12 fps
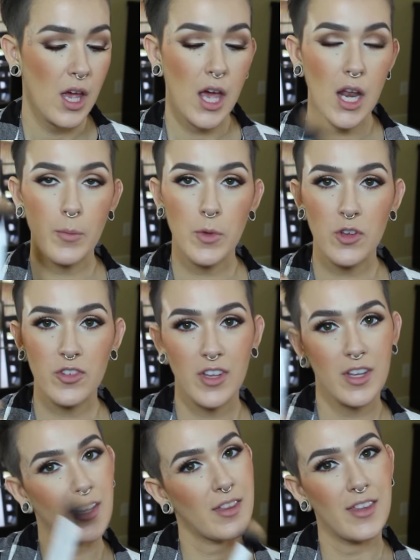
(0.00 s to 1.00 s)
And I'm
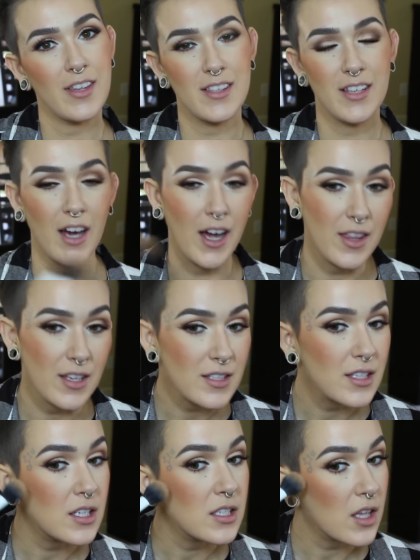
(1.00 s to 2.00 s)
using this guy.
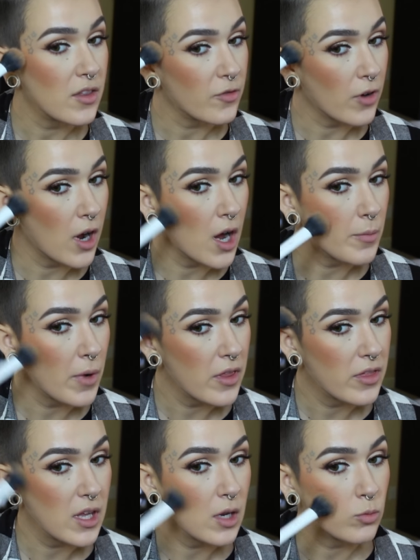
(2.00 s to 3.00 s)
This is from
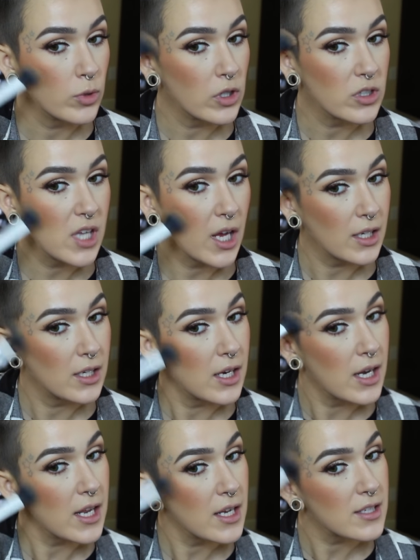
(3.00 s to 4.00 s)
the Real
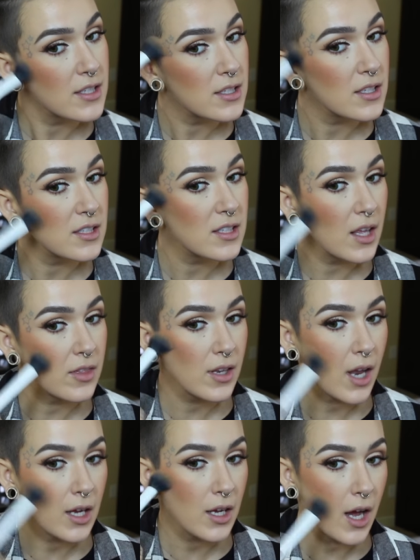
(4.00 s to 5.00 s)
Techniques set that
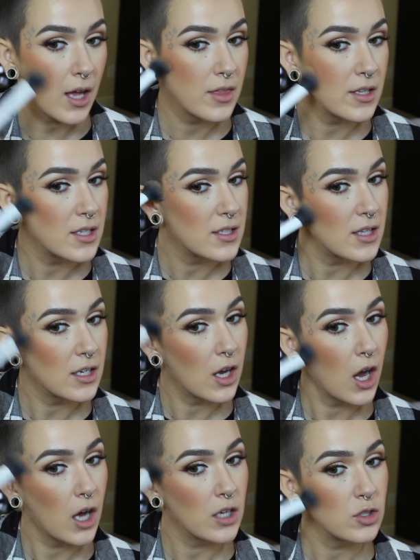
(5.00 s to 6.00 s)
I got, and this is the
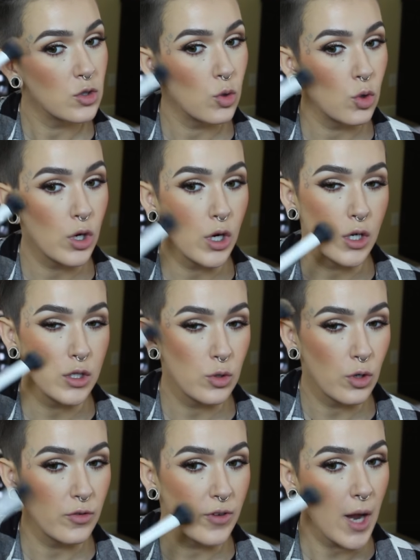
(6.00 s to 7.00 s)
Contour
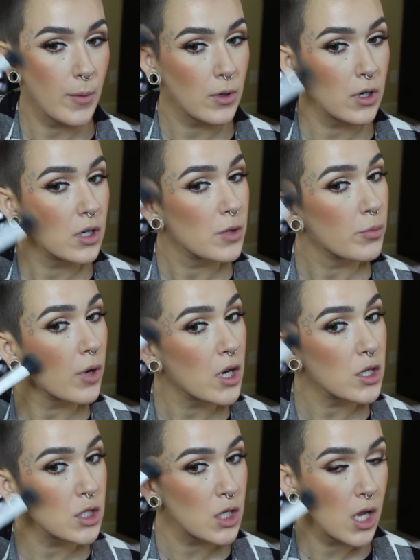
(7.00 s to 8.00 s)
Dual Fiber
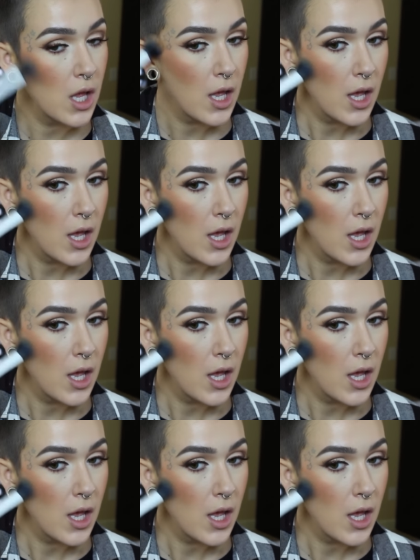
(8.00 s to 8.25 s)
Brush.